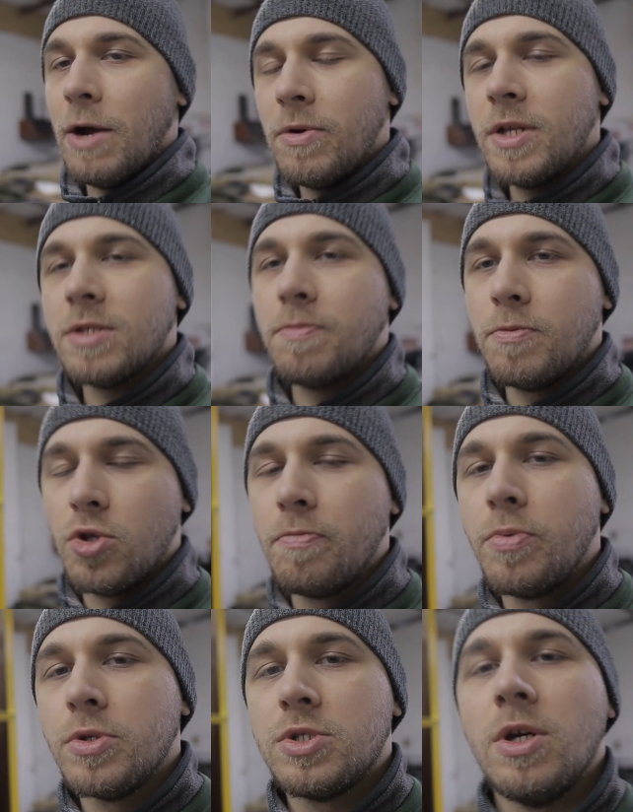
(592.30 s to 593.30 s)
I wanted to
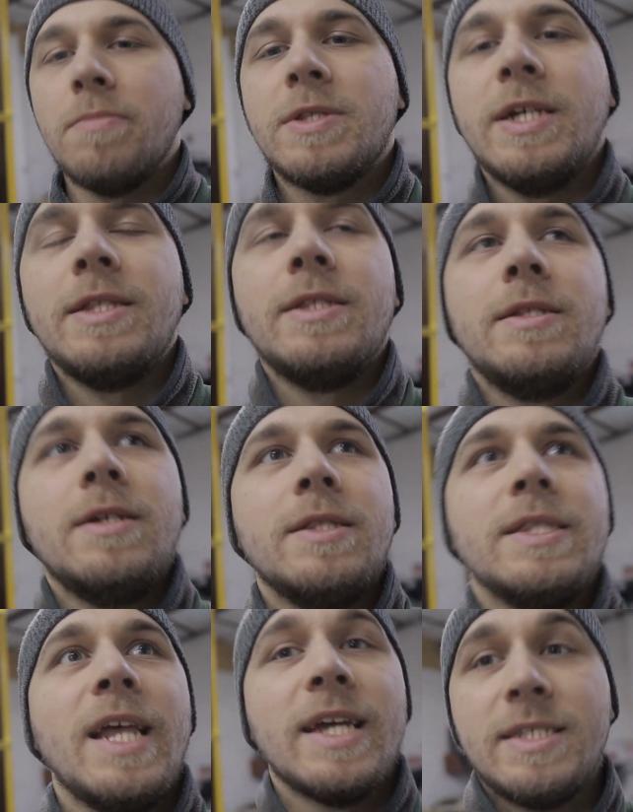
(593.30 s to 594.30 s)
put something
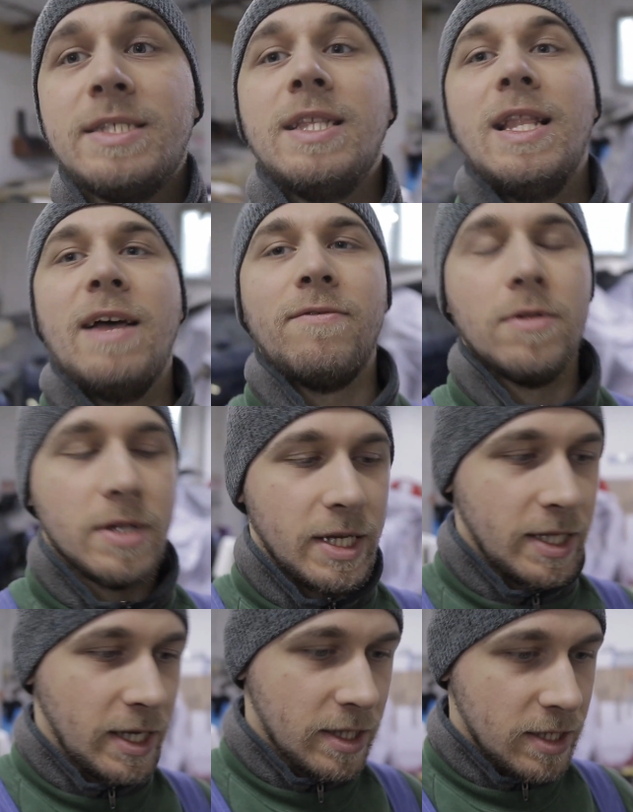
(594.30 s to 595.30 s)
next level
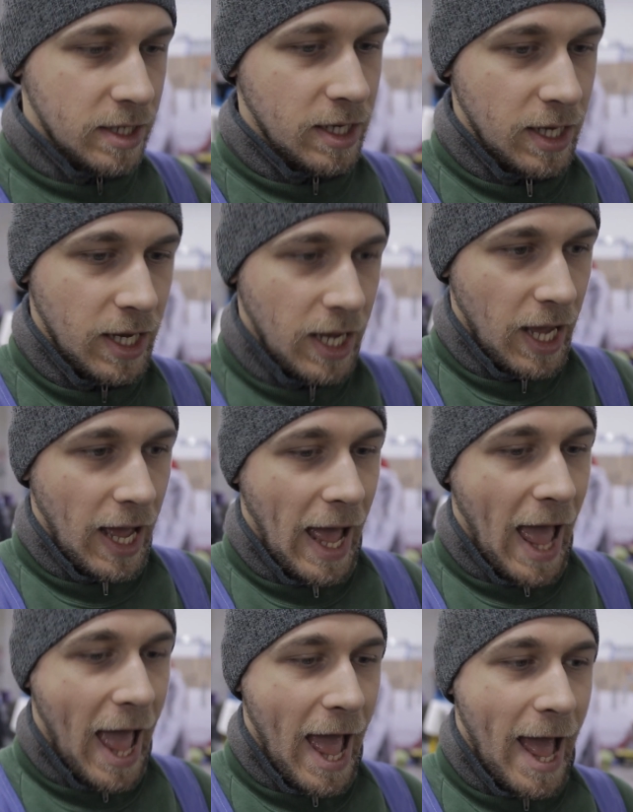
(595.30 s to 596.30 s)
in it,
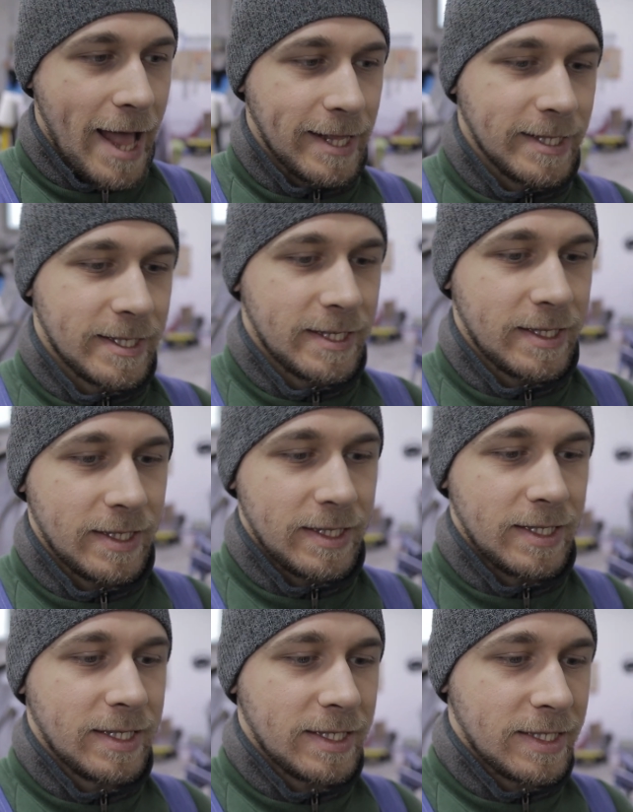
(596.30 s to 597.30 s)
and
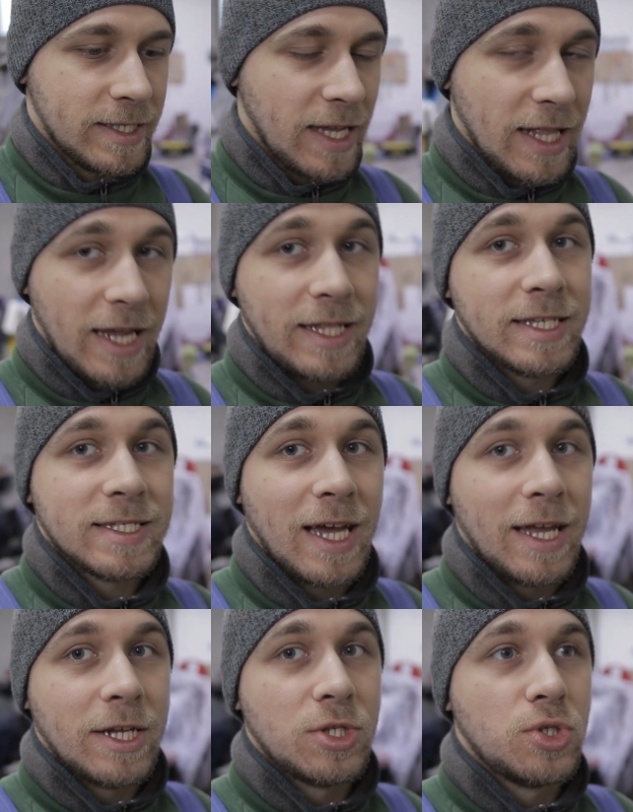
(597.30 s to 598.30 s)
then I
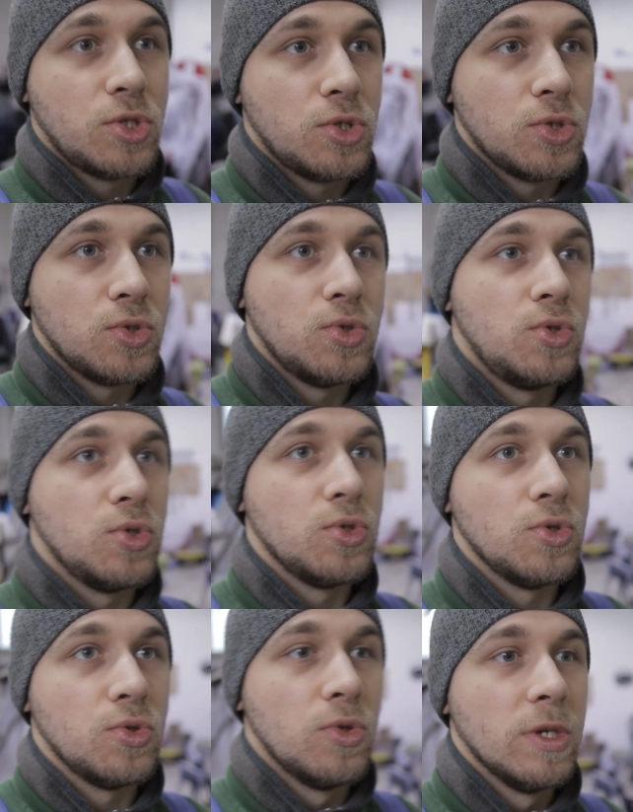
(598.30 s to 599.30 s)
decided to
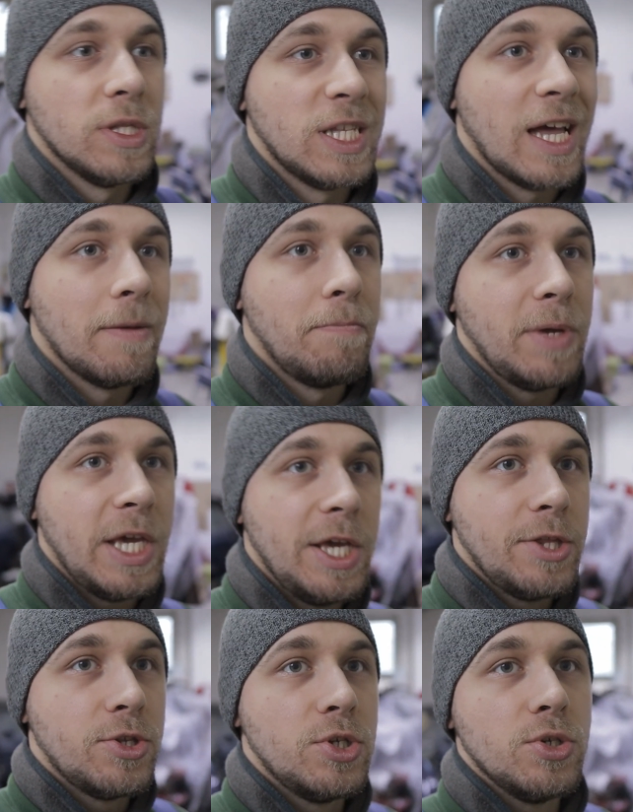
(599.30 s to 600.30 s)
do the
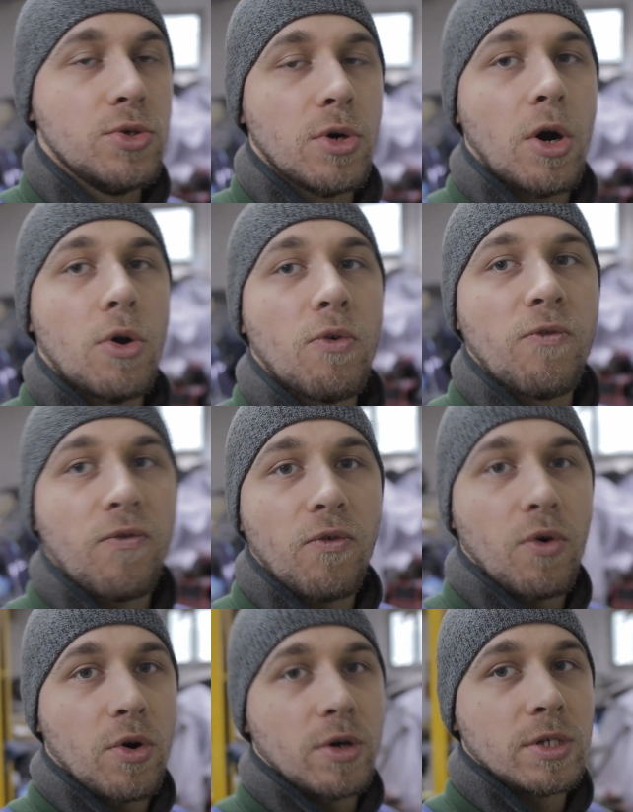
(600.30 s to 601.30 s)

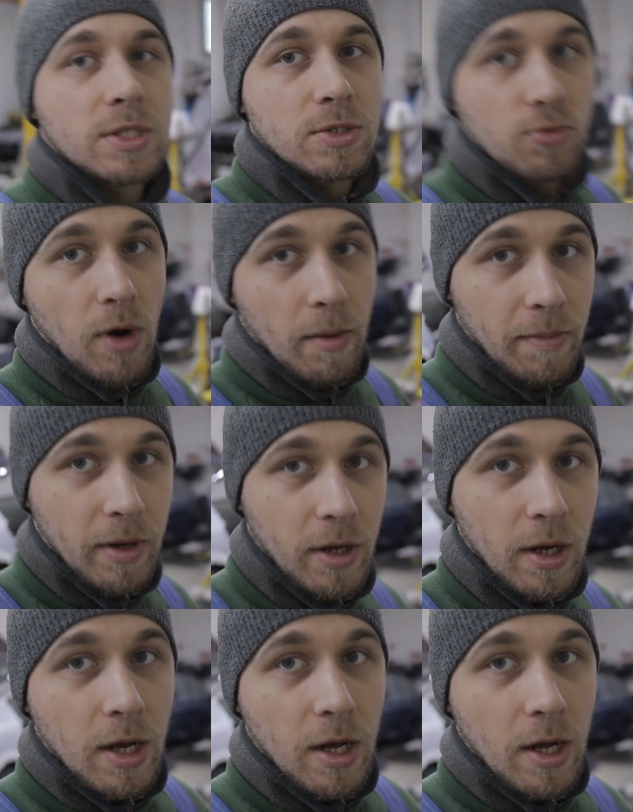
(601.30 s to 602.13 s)
B204 swap.